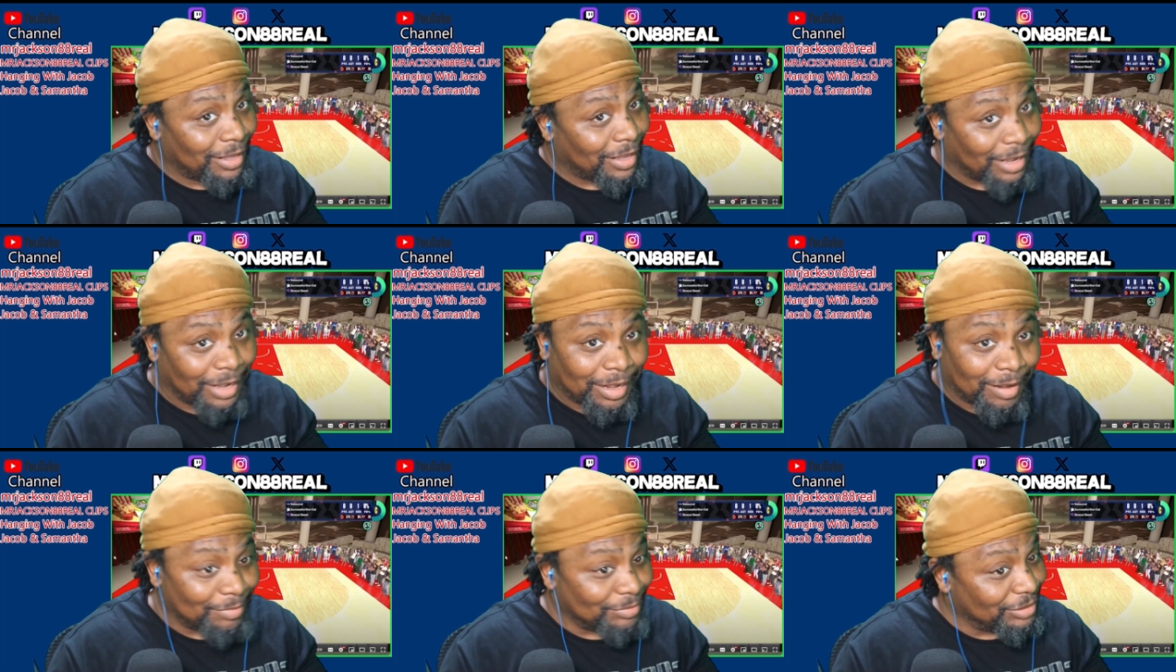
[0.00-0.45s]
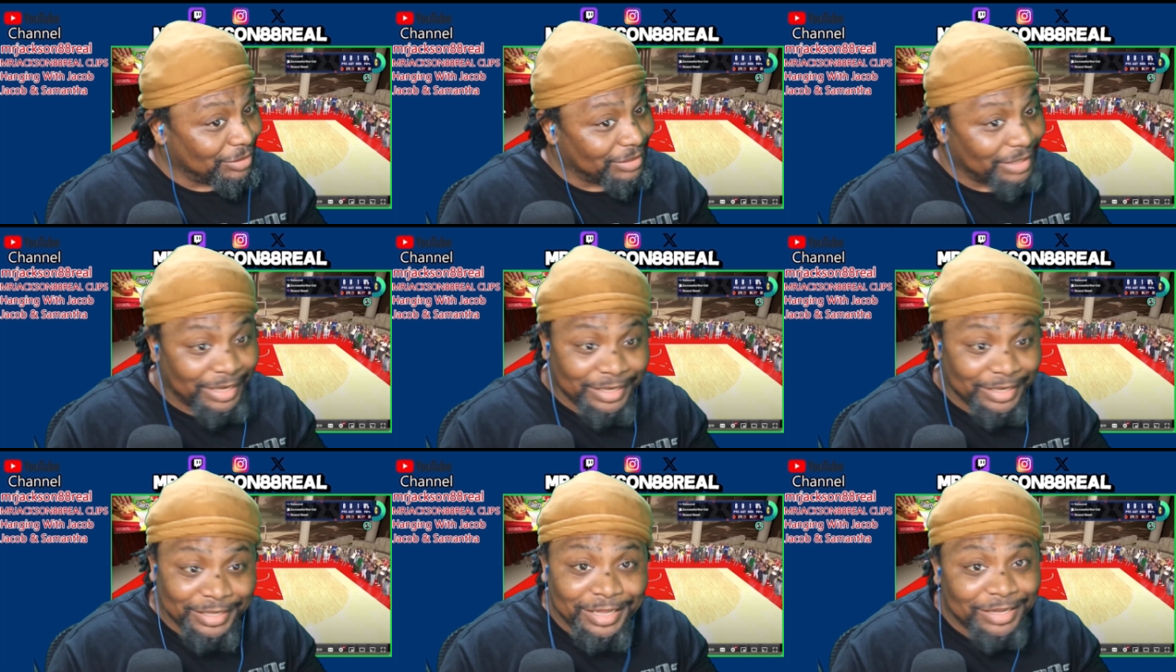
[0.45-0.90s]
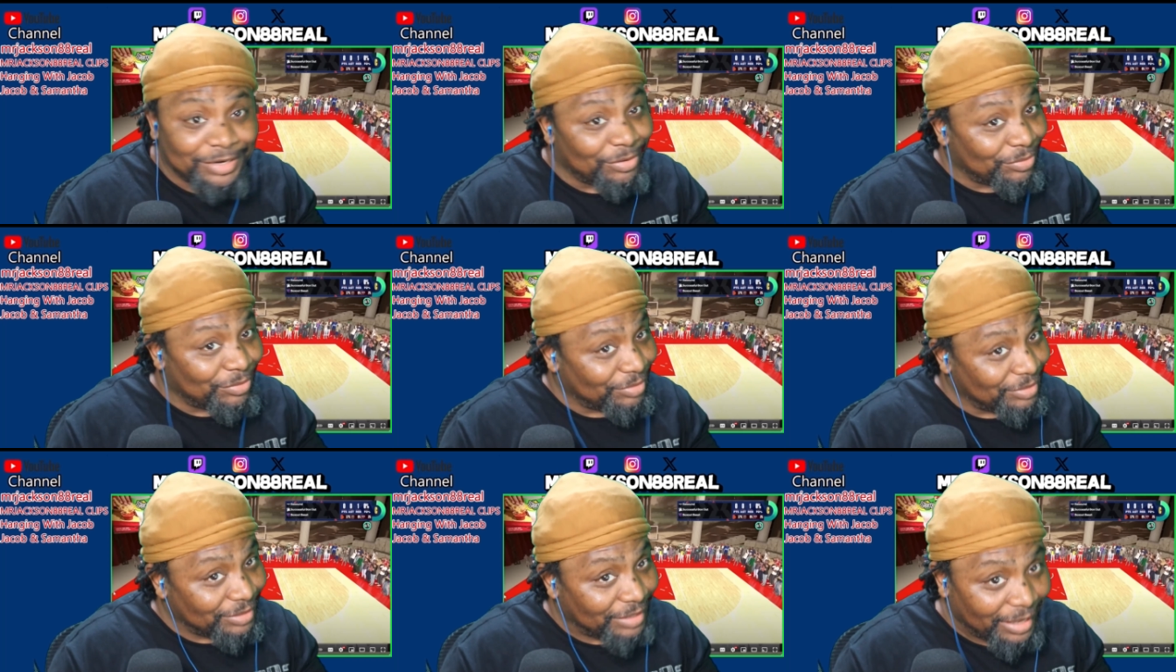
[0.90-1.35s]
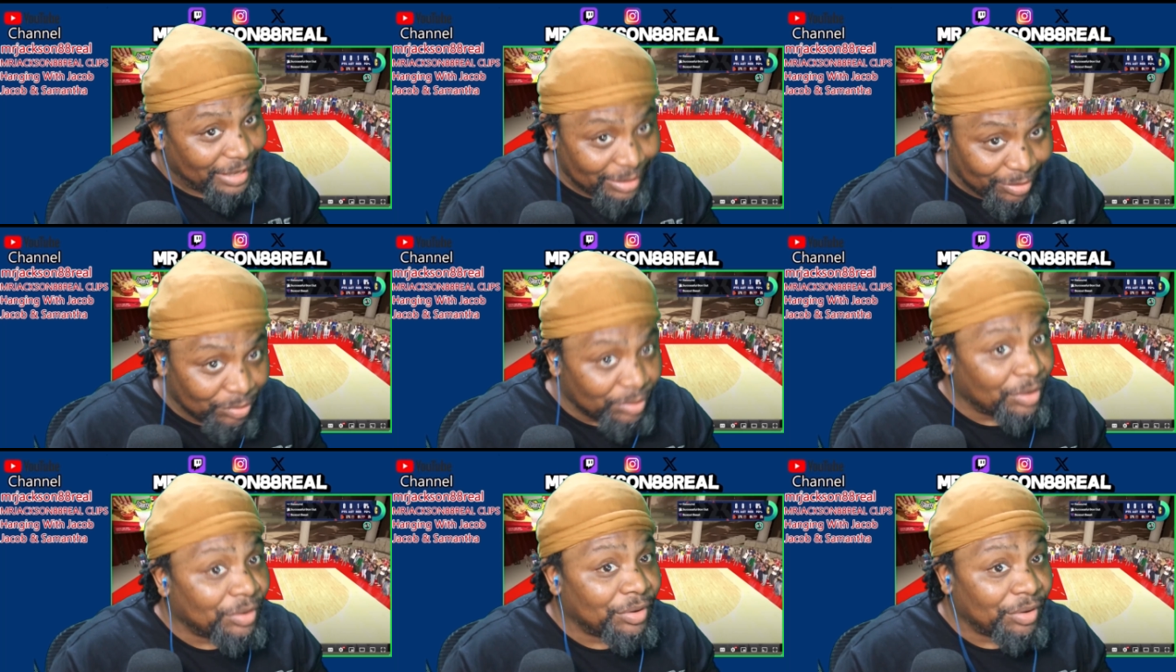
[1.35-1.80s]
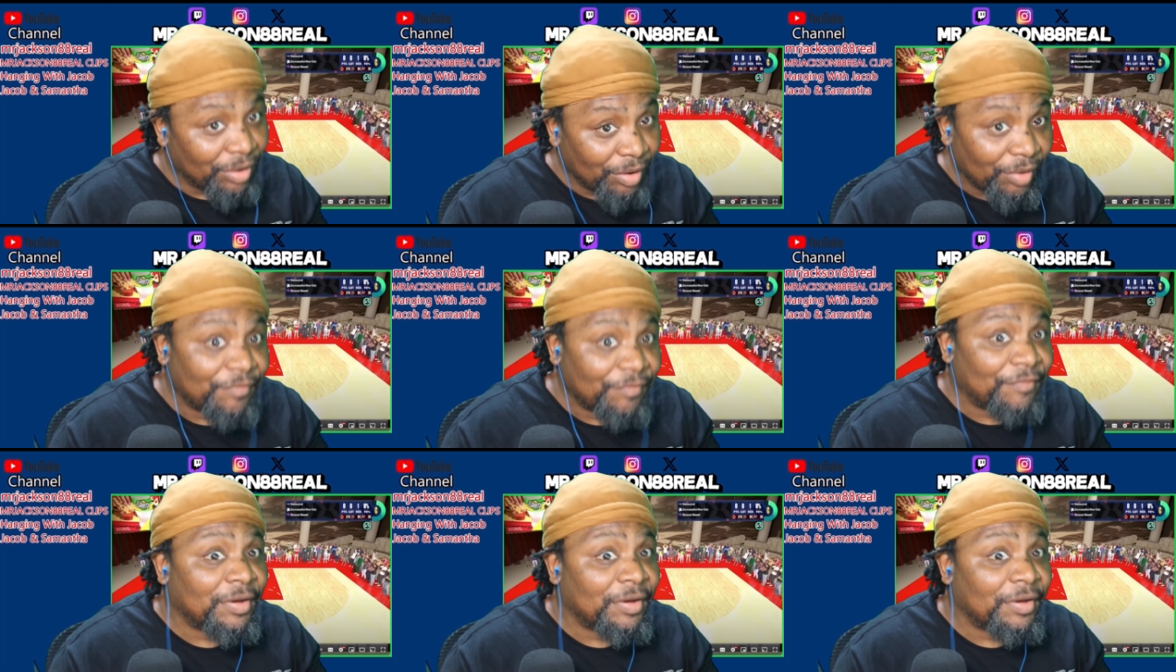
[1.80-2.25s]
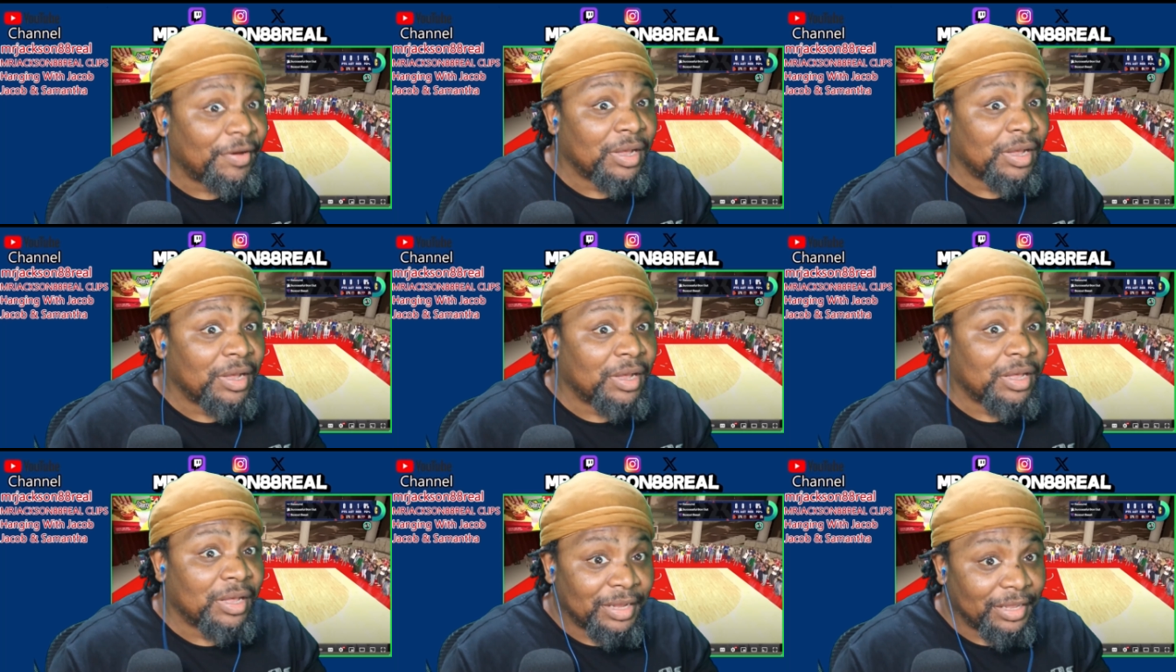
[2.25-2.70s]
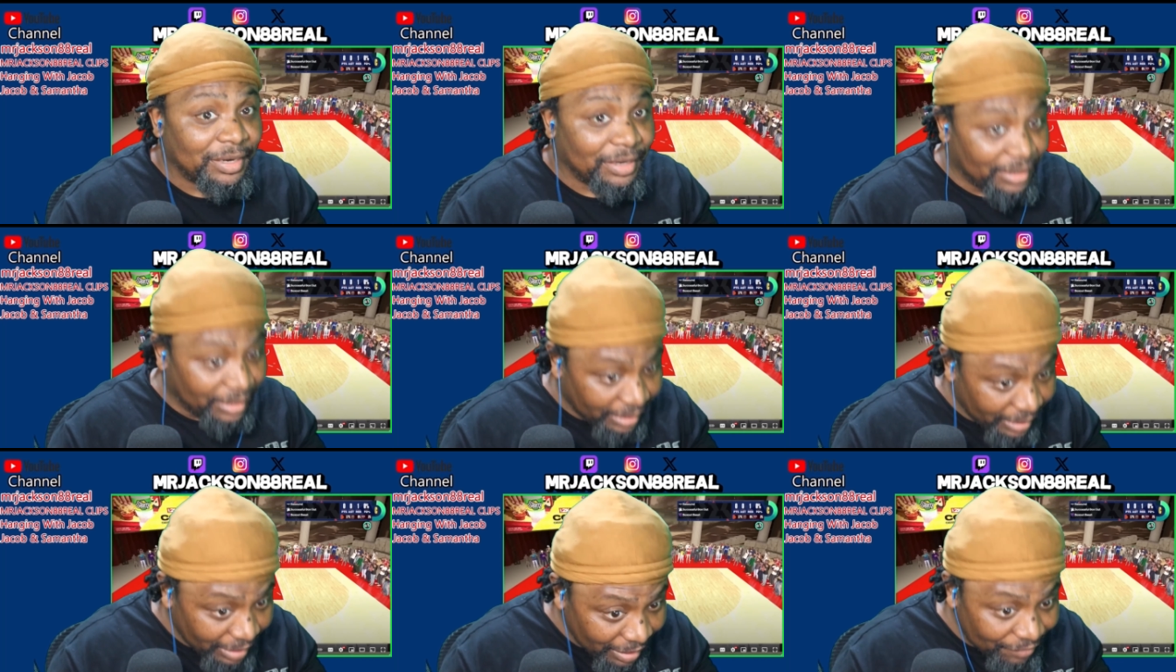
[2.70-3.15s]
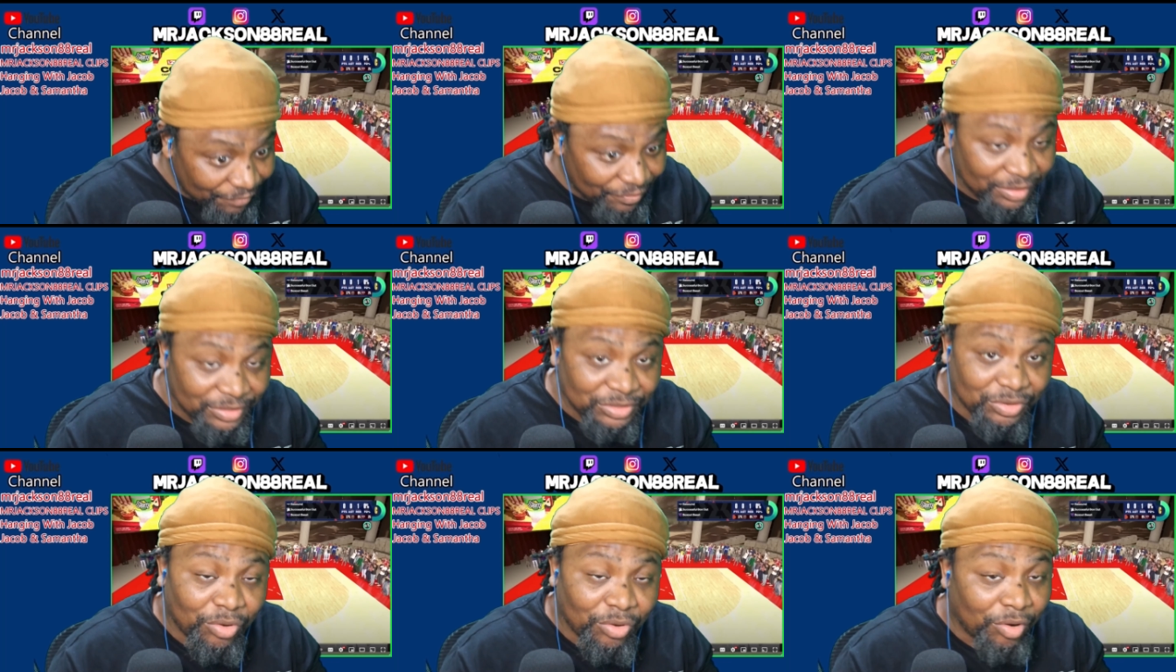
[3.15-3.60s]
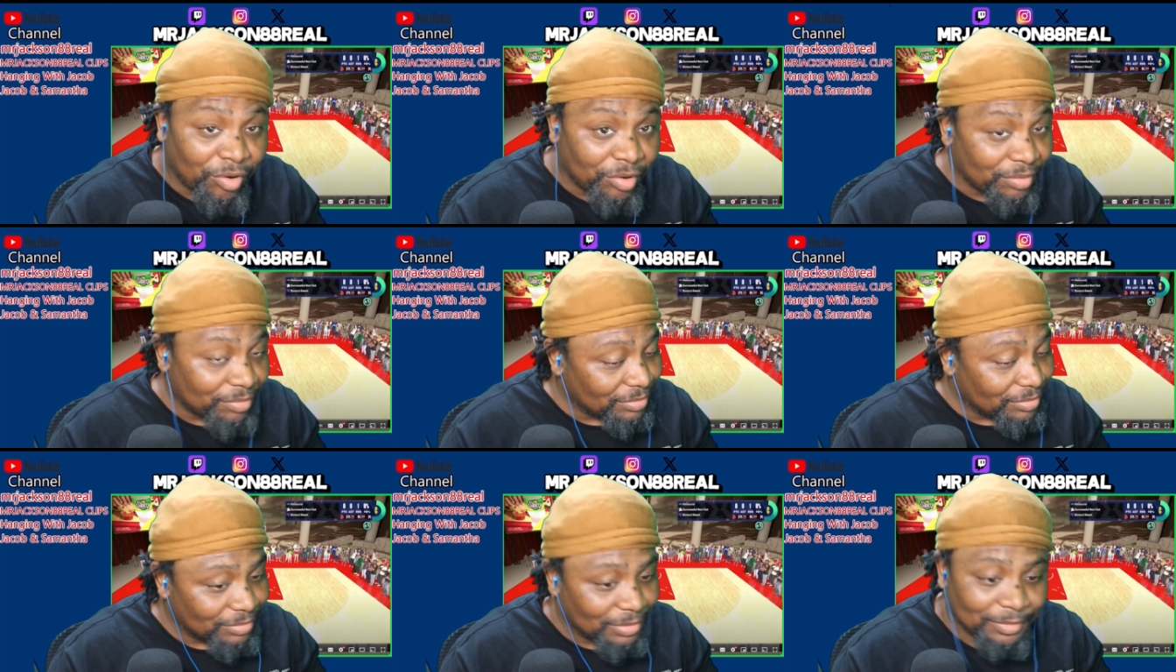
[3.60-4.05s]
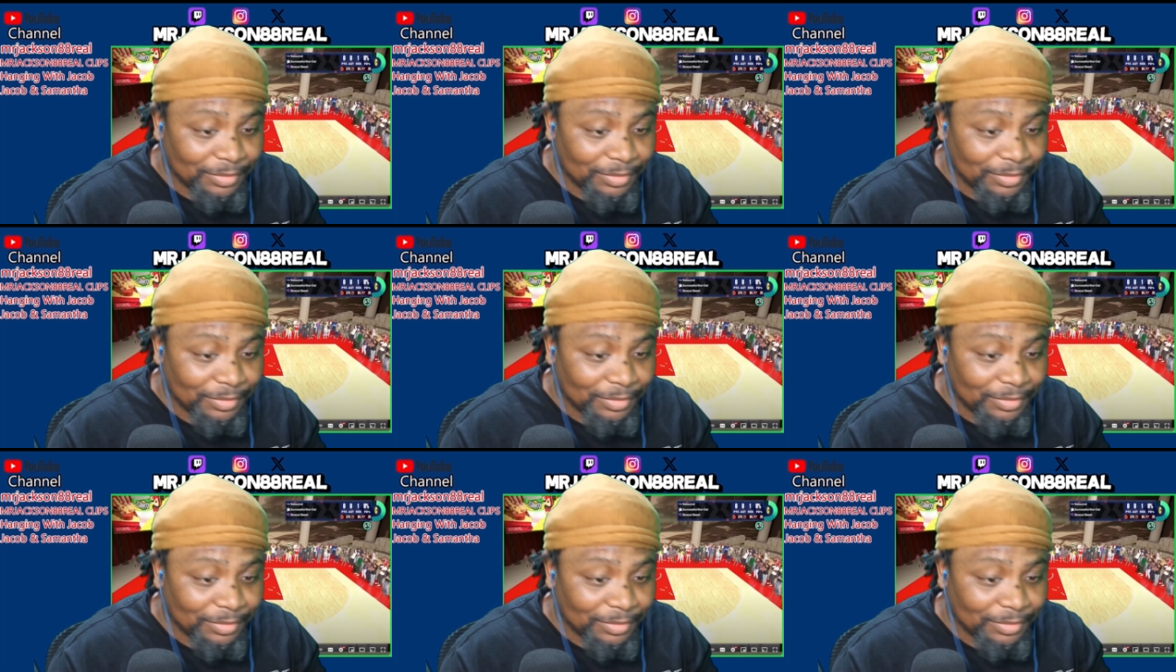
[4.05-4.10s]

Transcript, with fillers: I'm just letting y'all know they're gonna nerf defense all.